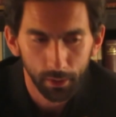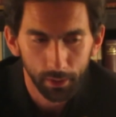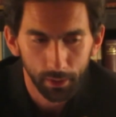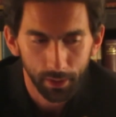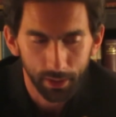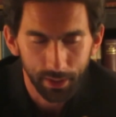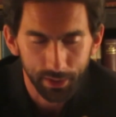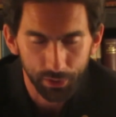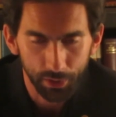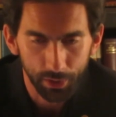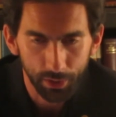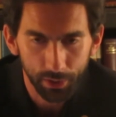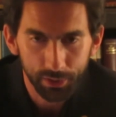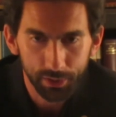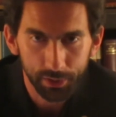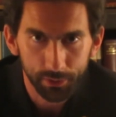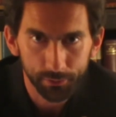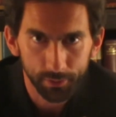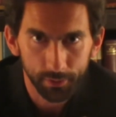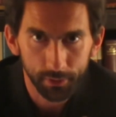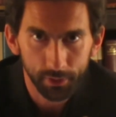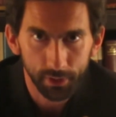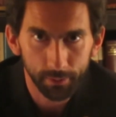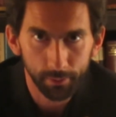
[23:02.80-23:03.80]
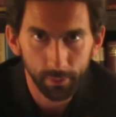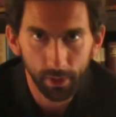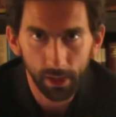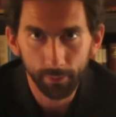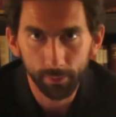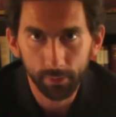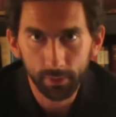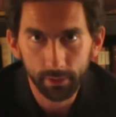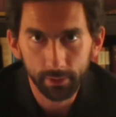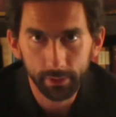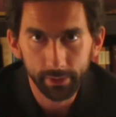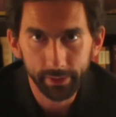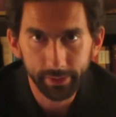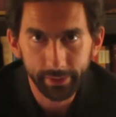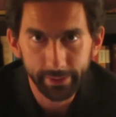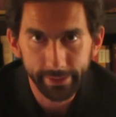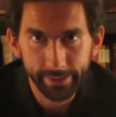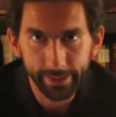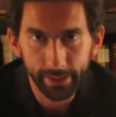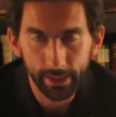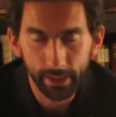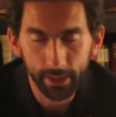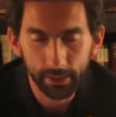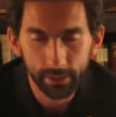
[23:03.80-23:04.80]
as long as the Fifth Commandment is
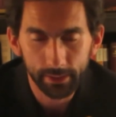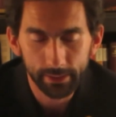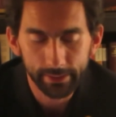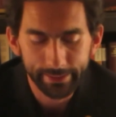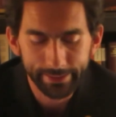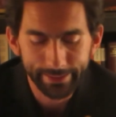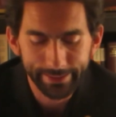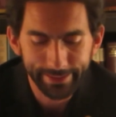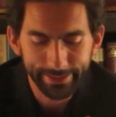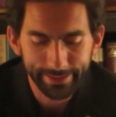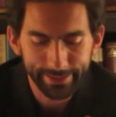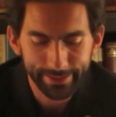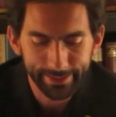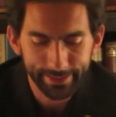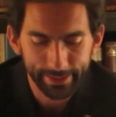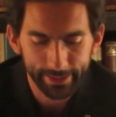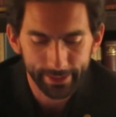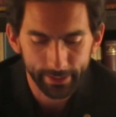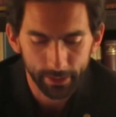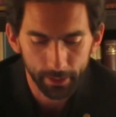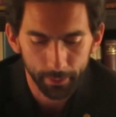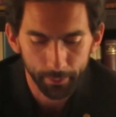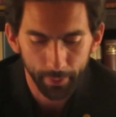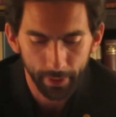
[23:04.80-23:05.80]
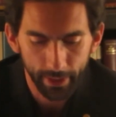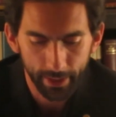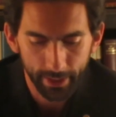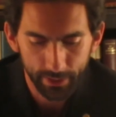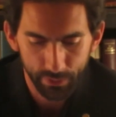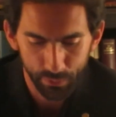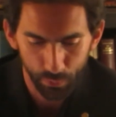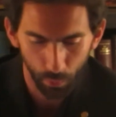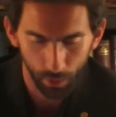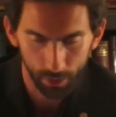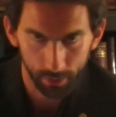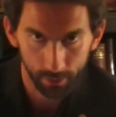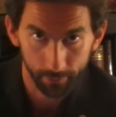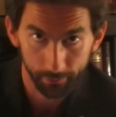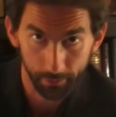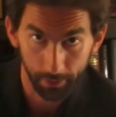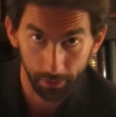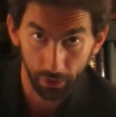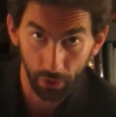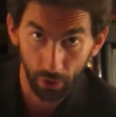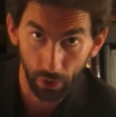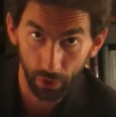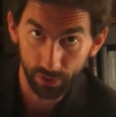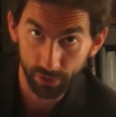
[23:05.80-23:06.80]
not set up as one of the
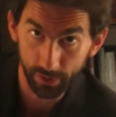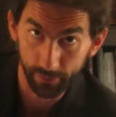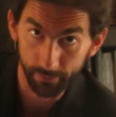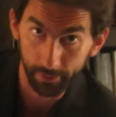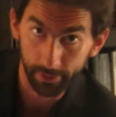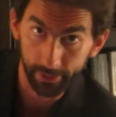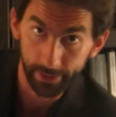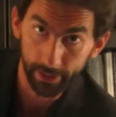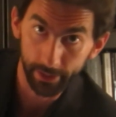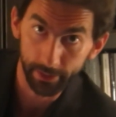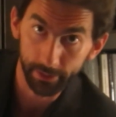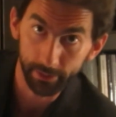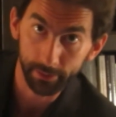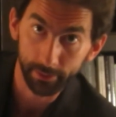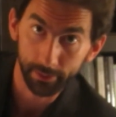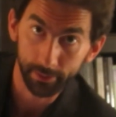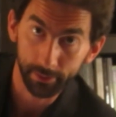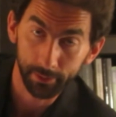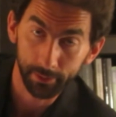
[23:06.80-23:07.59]
laws of the land,